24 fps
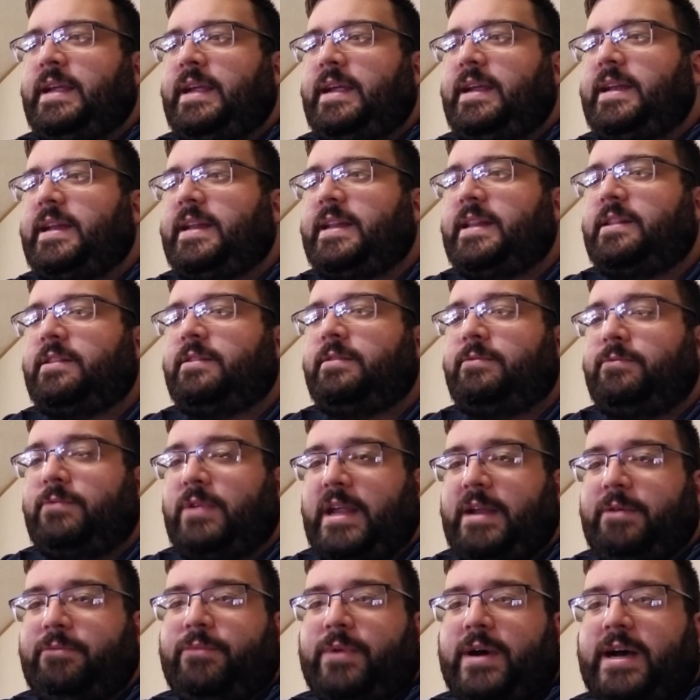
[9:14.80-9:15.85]
And
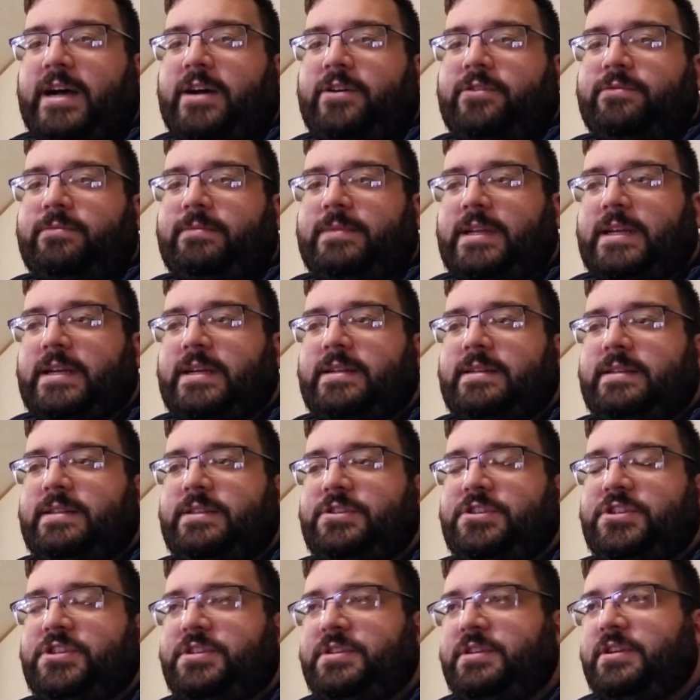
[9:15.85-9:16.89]
while
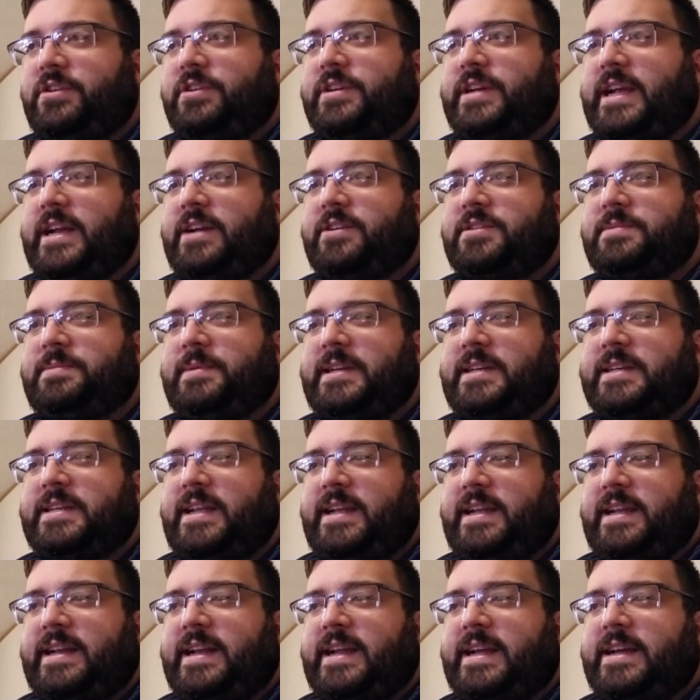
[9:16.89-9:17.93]
Gargano is being
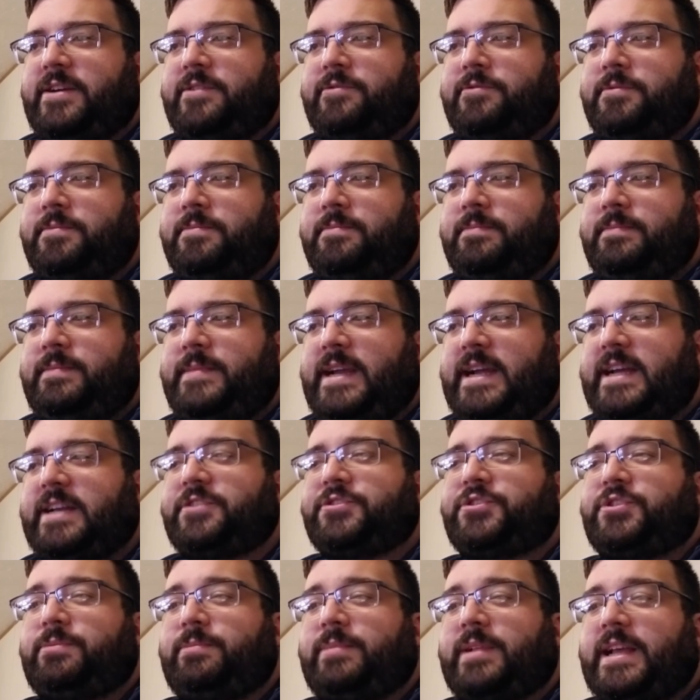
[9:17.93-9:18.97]
taken out,
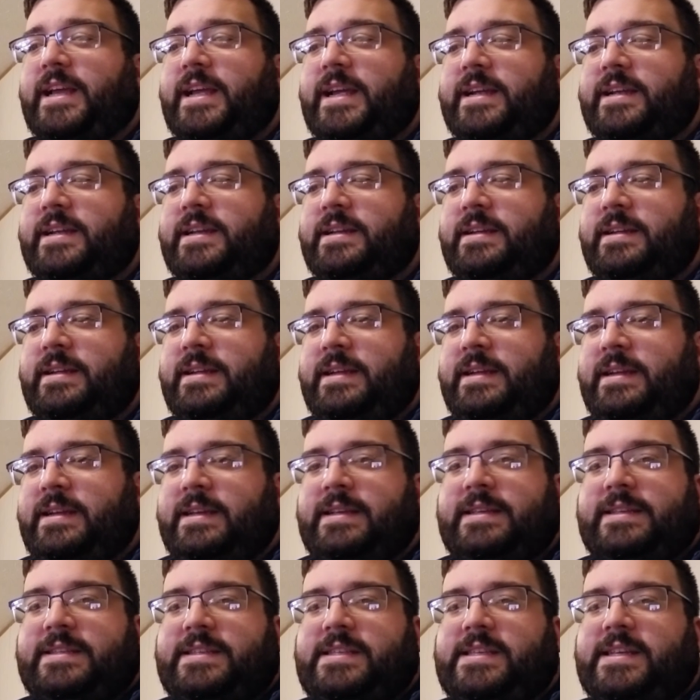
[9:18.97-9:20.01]
Aleister Black
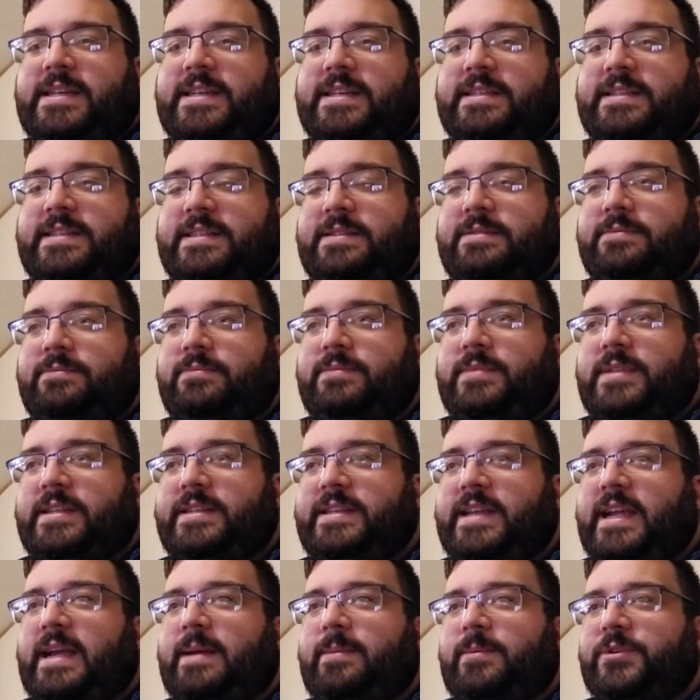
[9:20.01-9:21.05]
sees the
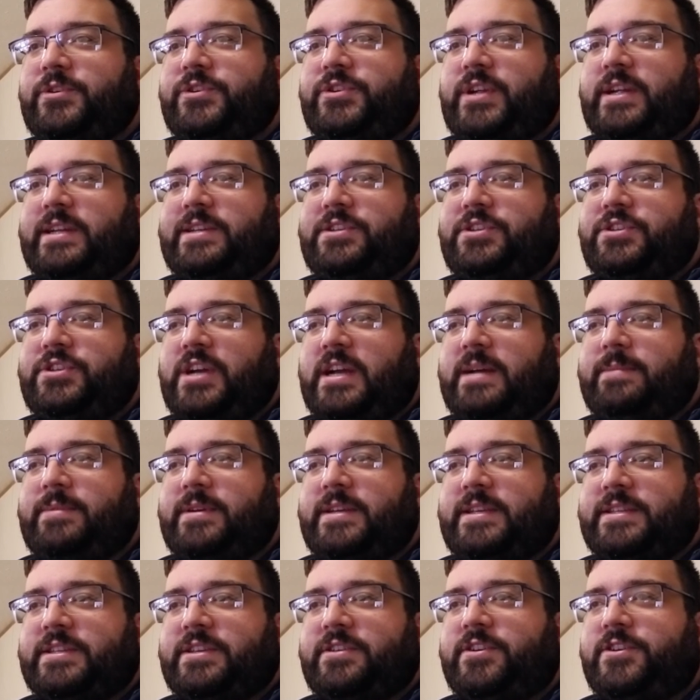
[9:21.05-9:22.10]
damage that Ciampa
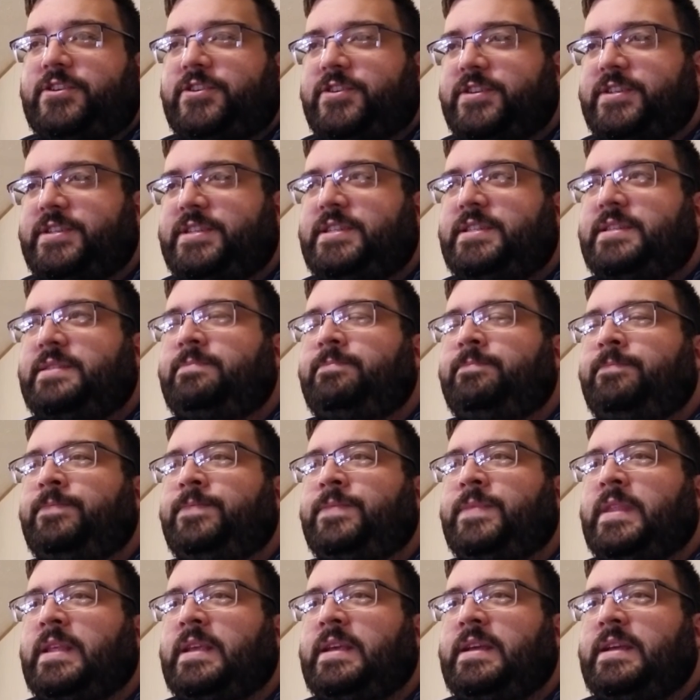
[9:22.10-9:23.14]
has caused.
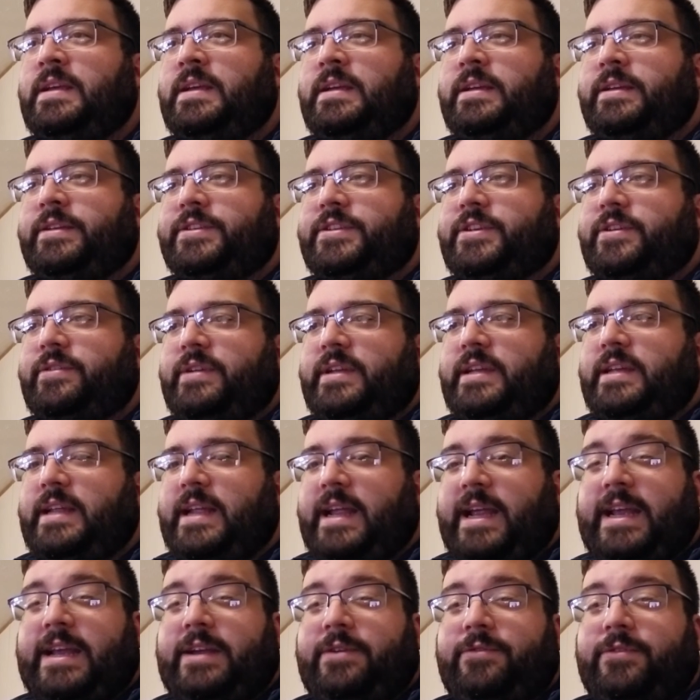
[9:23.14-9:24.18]
So
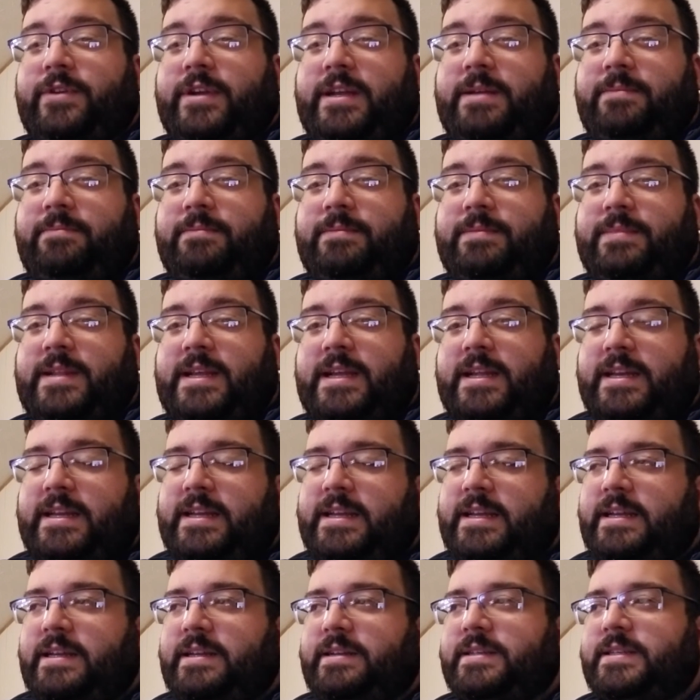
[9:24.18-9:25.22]
angry that
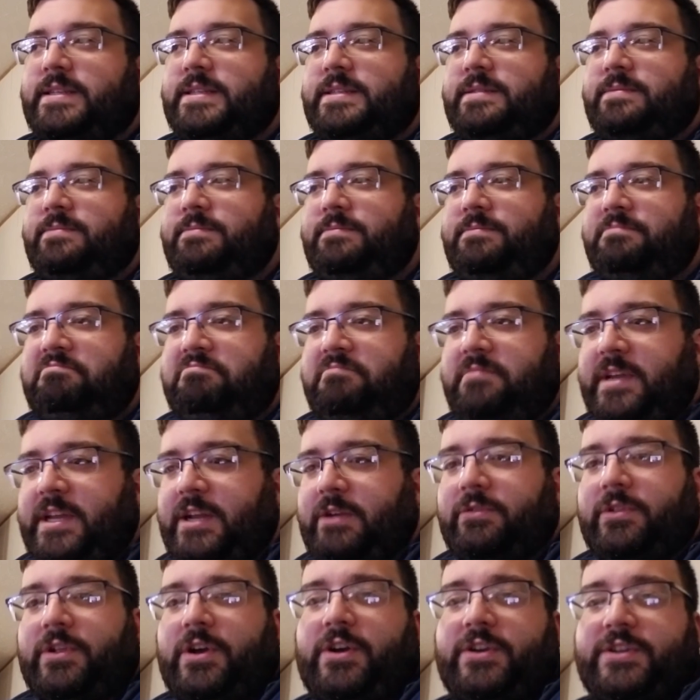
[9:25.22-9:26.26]
he's
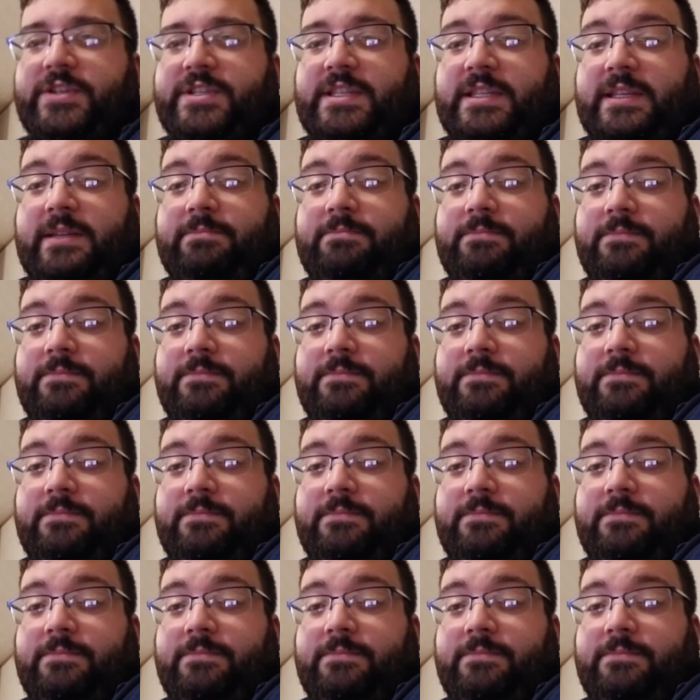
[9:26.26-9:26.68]
lost